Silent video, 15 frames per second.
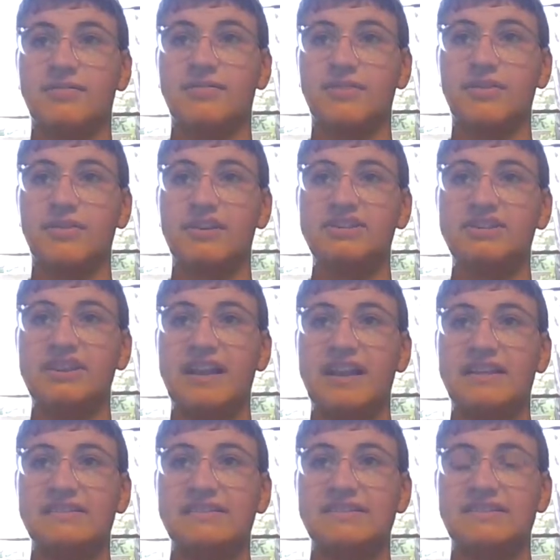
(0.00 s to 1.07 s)

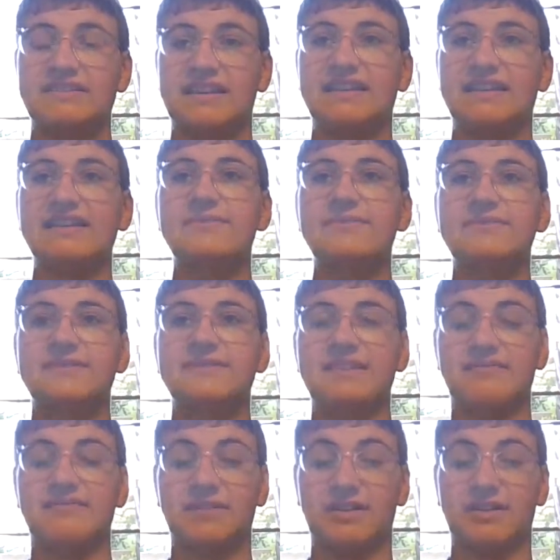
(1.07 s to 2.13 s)
projects. Like, he was
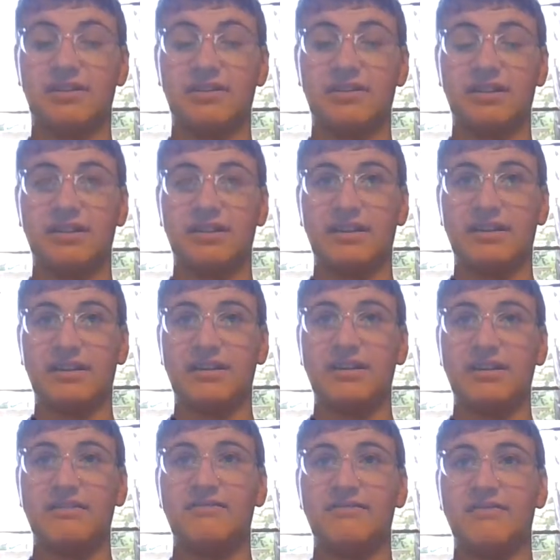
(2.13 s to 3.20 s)
in Regarding
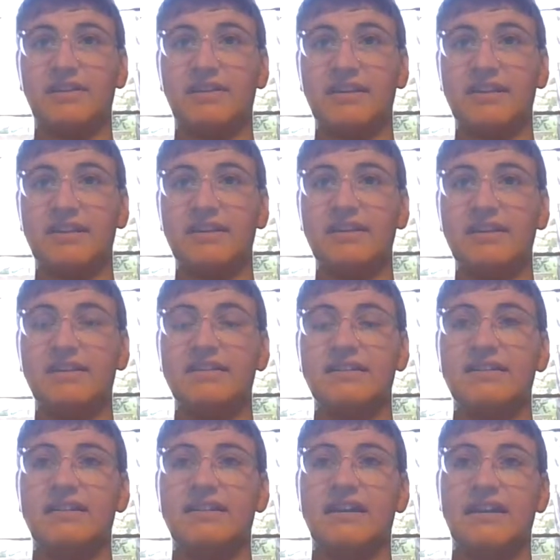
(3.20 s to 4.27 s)
Henry,
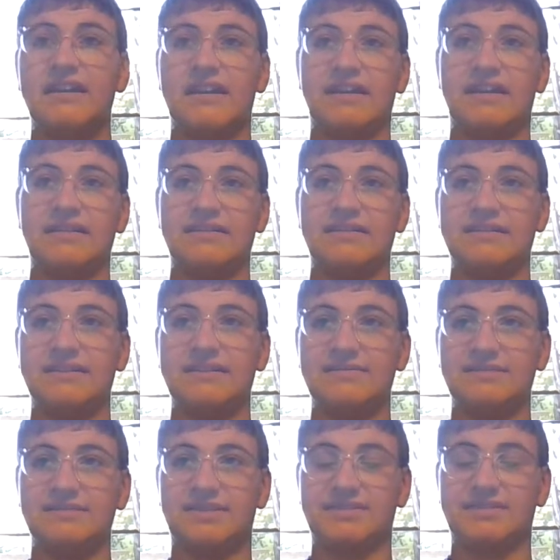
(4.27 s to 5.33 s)
and he
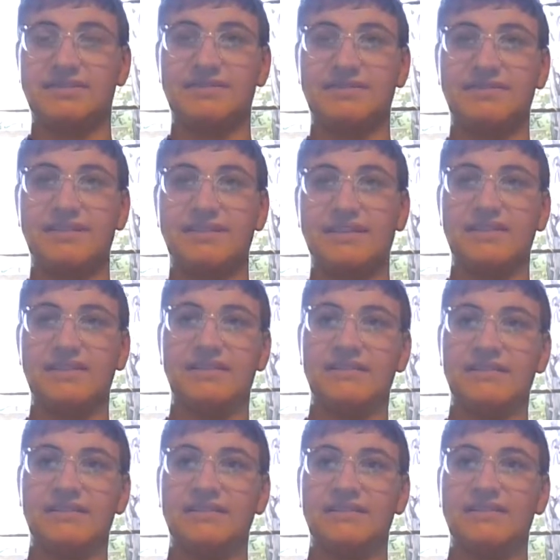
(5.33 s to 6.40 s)
was also
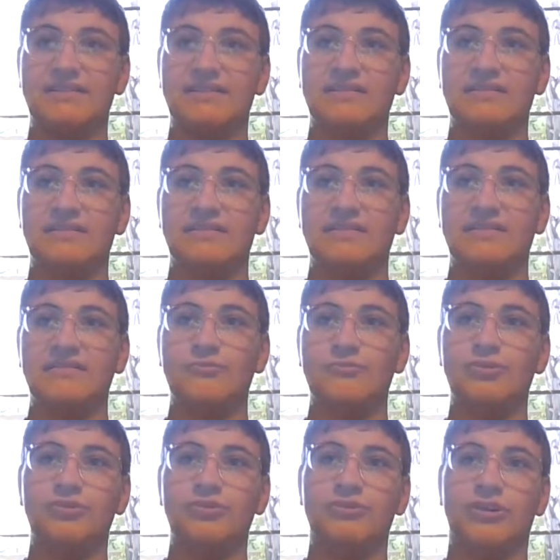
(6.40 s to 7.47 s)
in
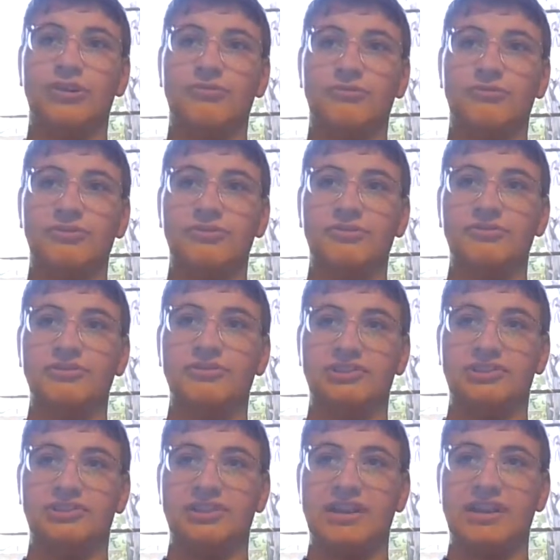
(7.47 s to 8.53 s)
Moulin
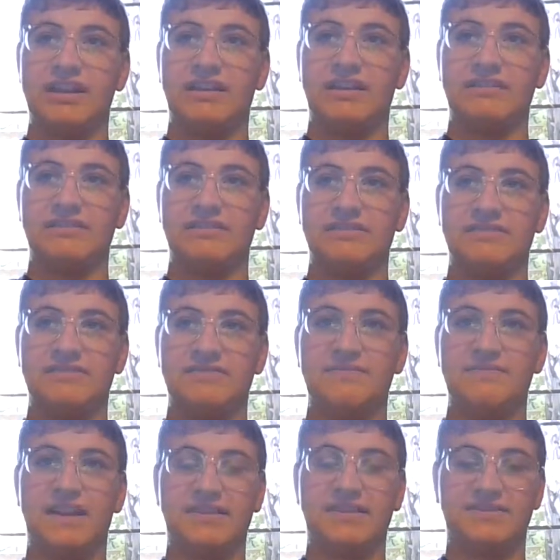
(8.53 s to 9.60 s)
Rouge and
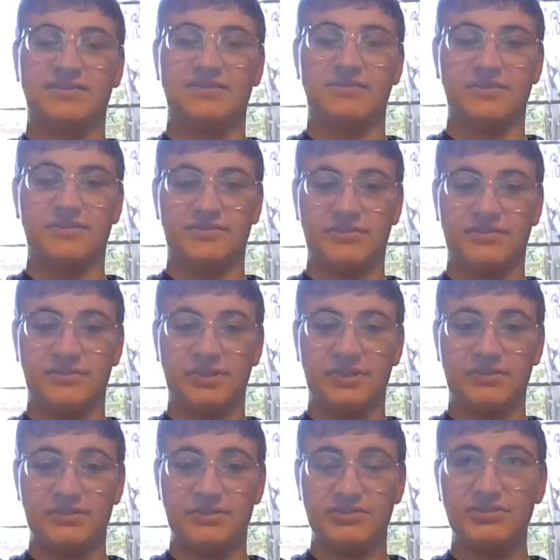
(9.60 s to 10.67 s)
Baz Luhrmann's
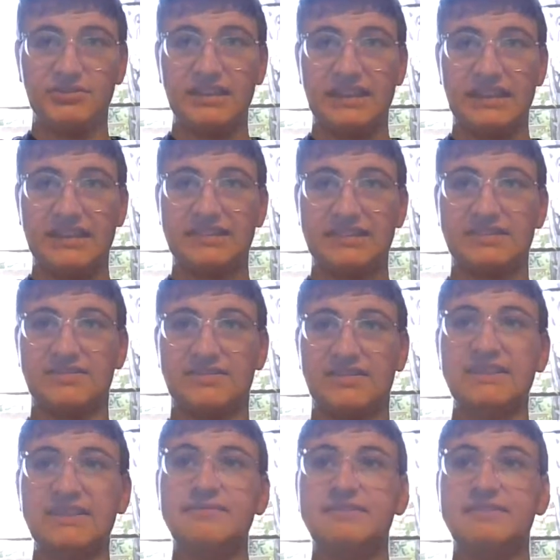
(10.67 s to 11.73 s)
Romeo and Juliet. So
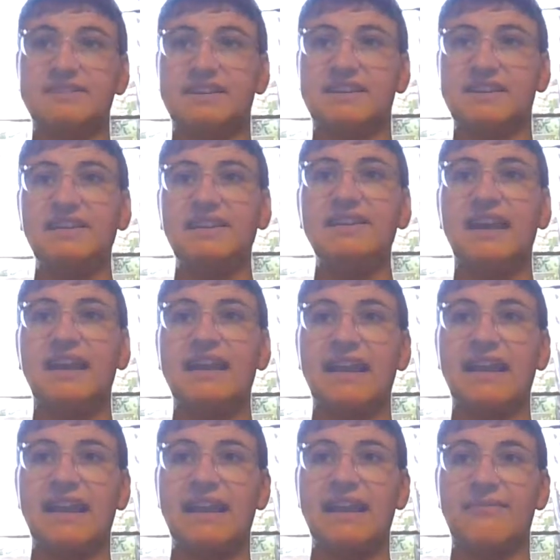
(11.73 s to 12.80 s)
he was he had
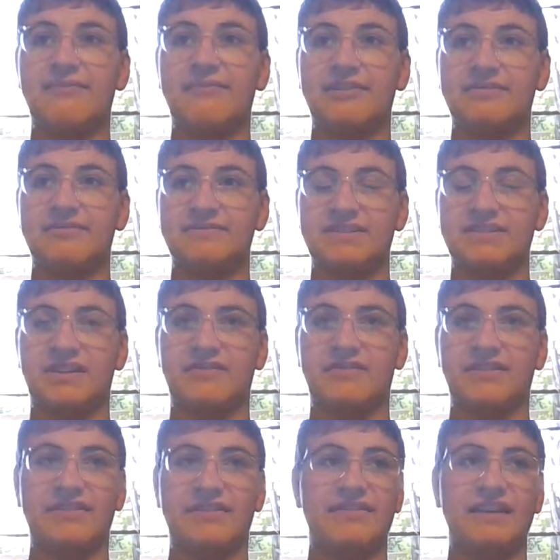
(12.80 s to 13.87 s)
a name for himself,
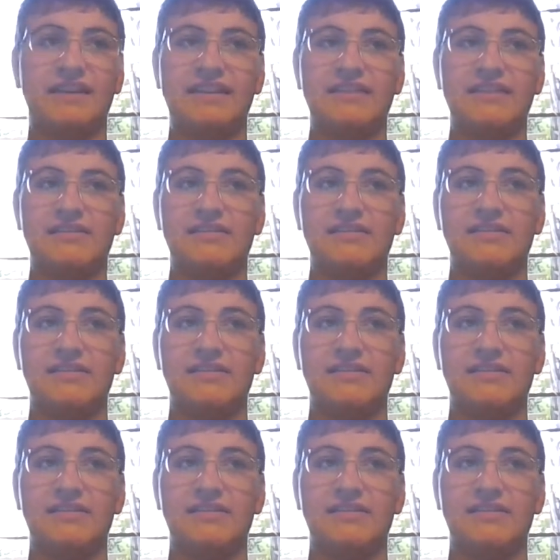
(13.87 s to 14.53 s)
and I forget the